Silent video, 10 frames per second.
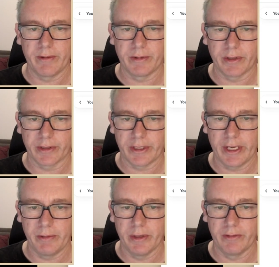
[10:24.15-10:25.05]
We've got
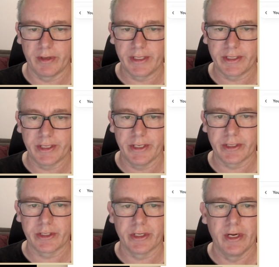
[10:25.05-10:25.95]
keyword
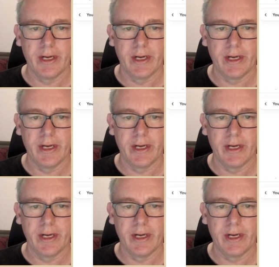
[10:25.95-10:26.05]
research,